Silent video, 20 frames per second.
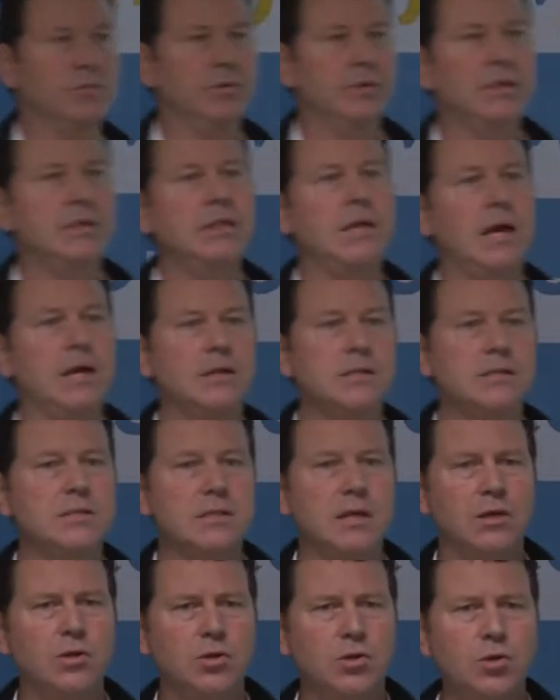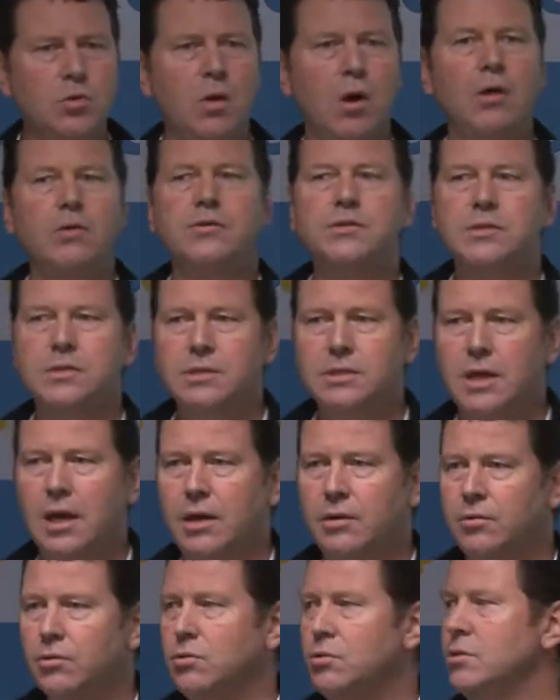We need to understand who owns the
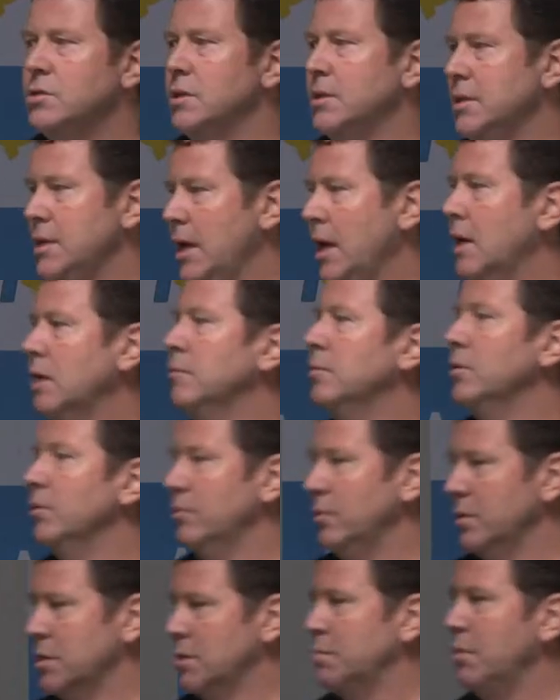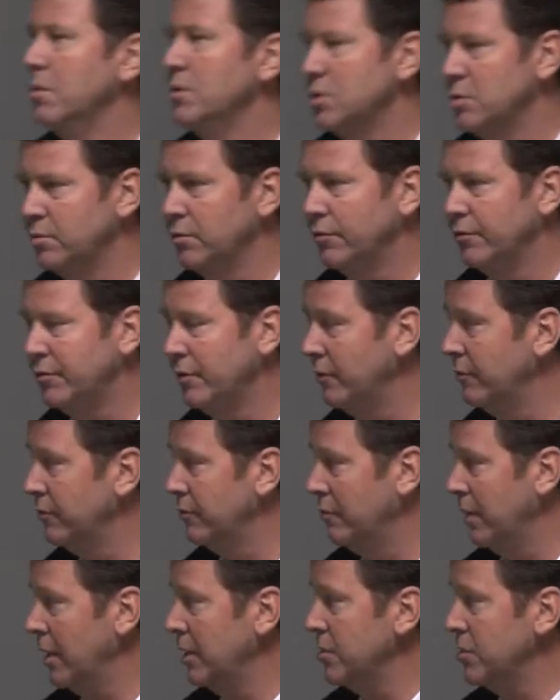data and who's accountable and responsible for the
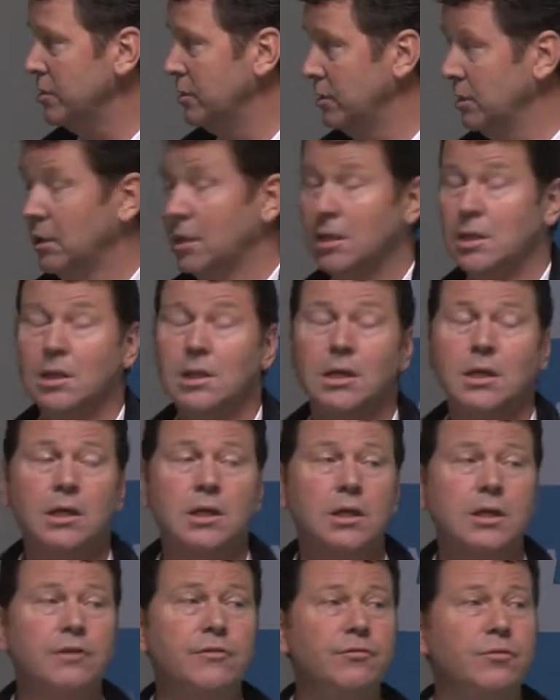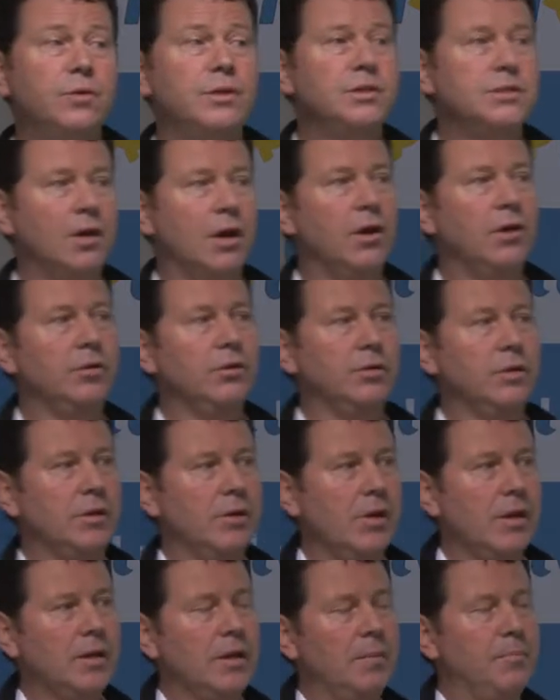information. If we don't,
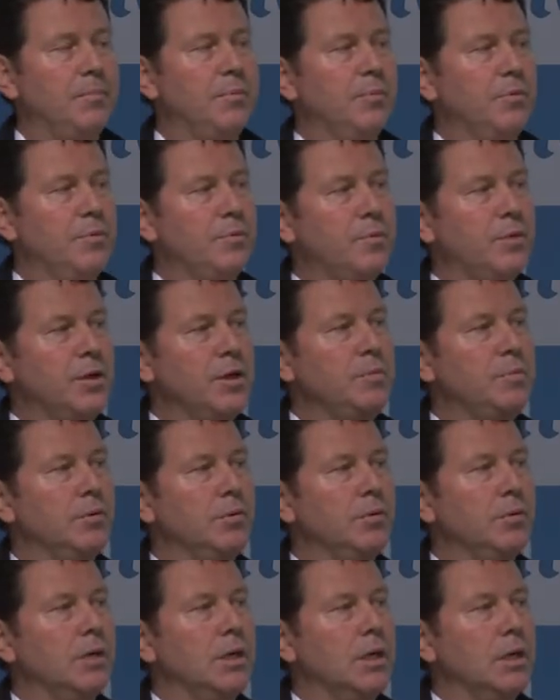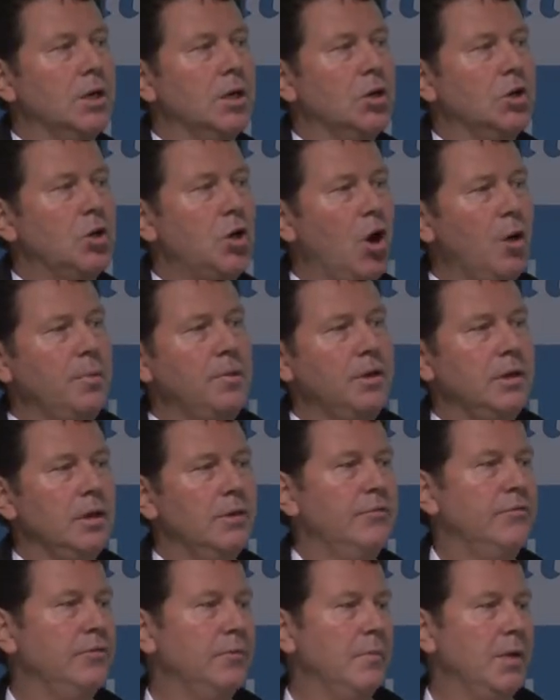you end up with people copying
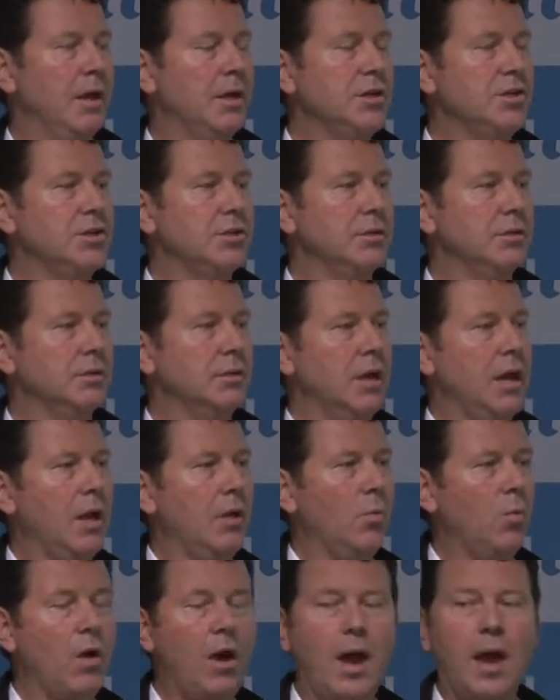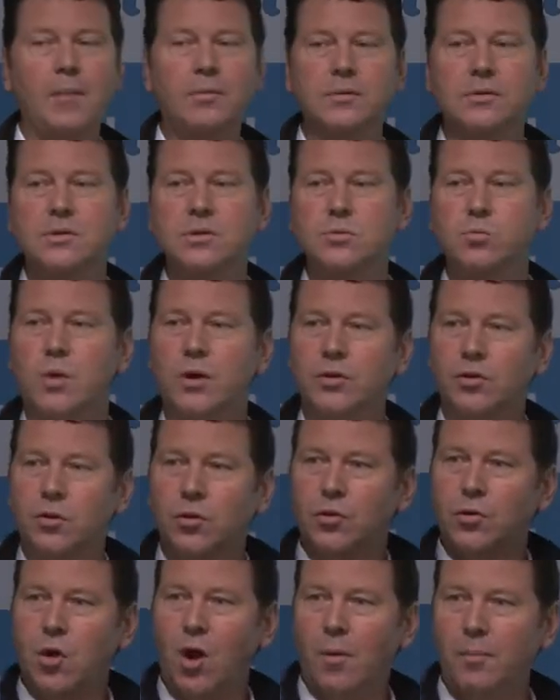information, and what happens when
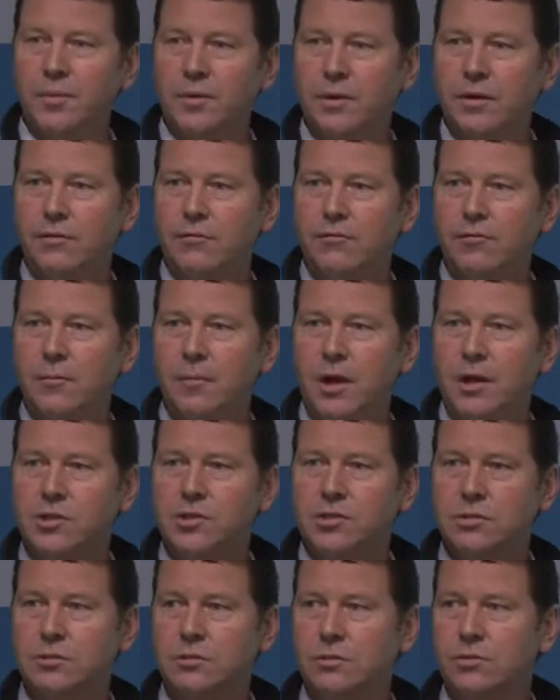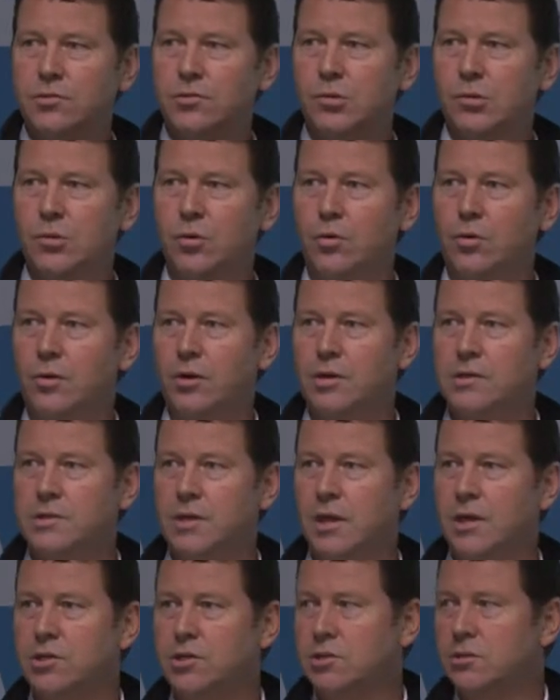you copy information through an
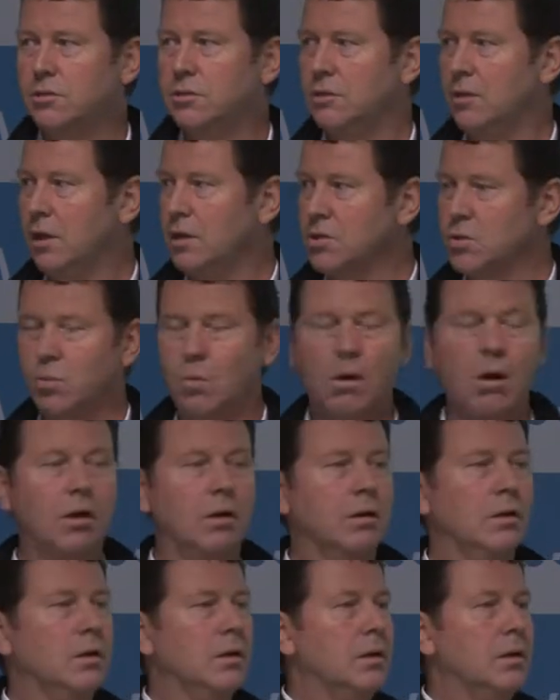organisation? Guess what?